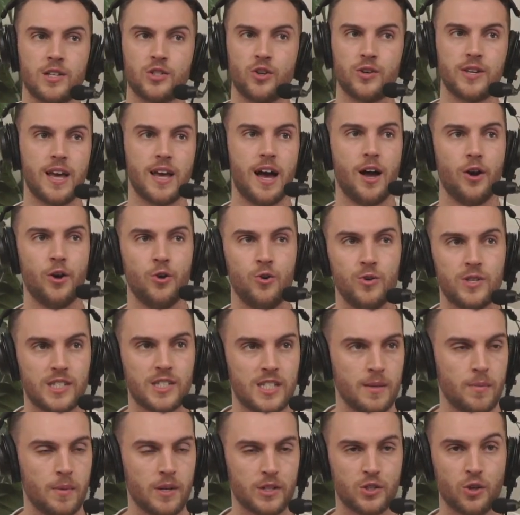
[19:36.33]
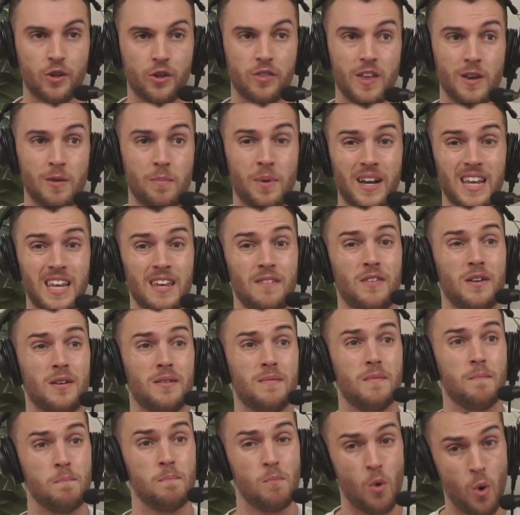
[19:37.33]
So Yahoo, similar sort of thing, but even
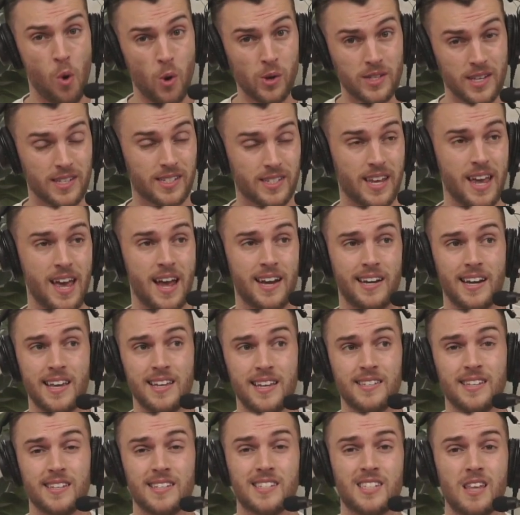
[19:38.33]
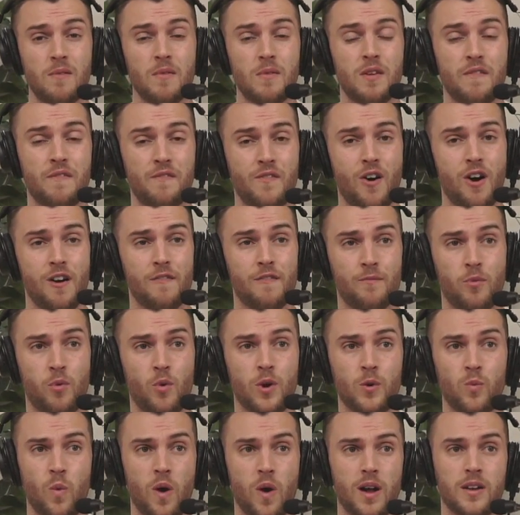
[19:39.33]
more discounted. He's at
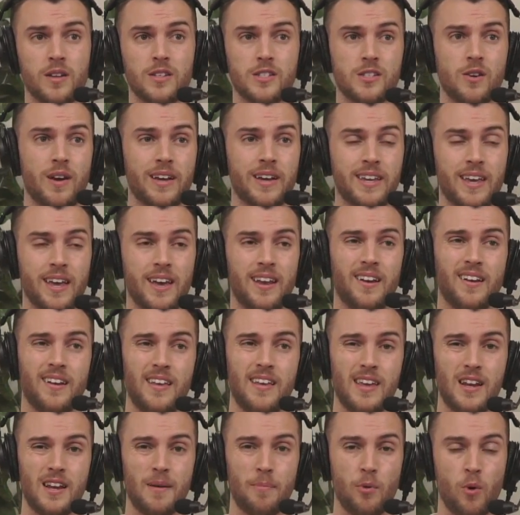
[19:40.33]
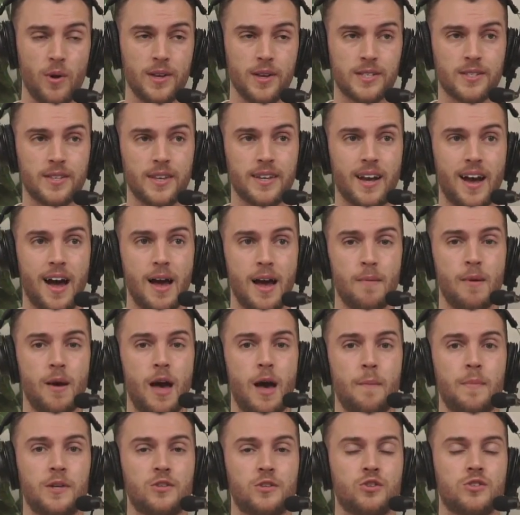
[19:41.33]
75.1. So again, in a points league, I'm
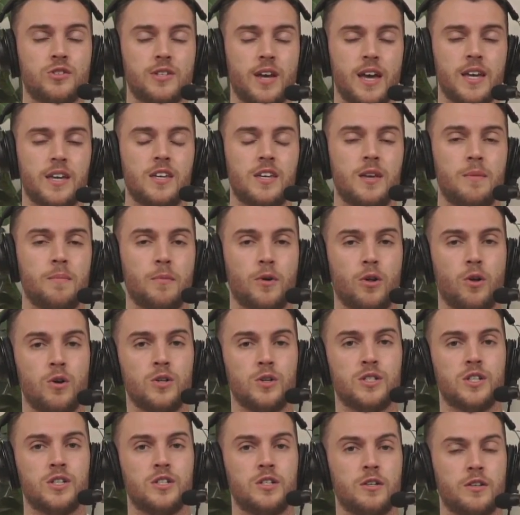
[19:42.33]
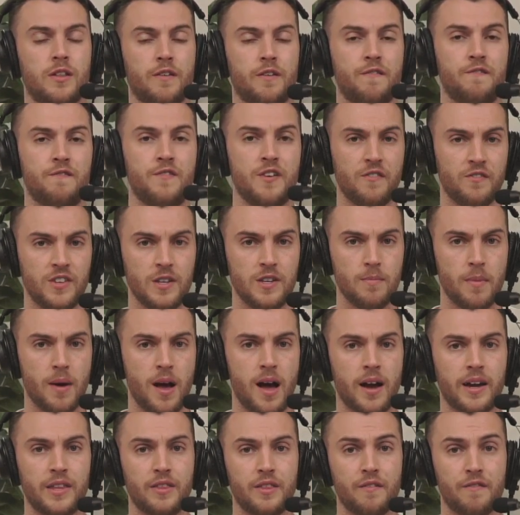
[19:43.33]
happy to take him closer to the 50
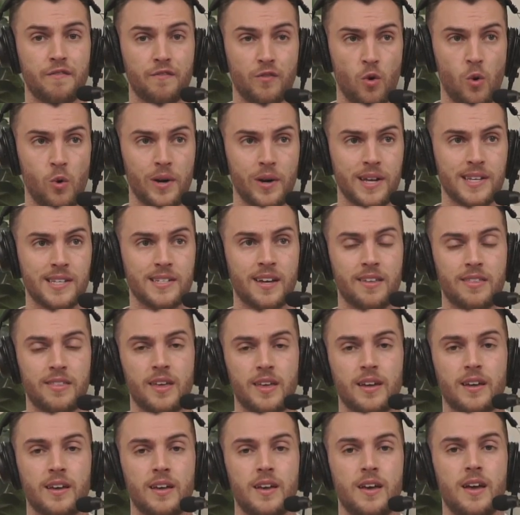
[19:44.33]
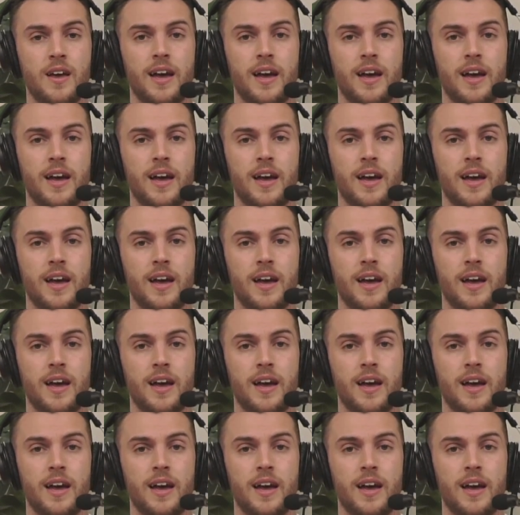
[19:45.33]
mark, in the 40s, I think.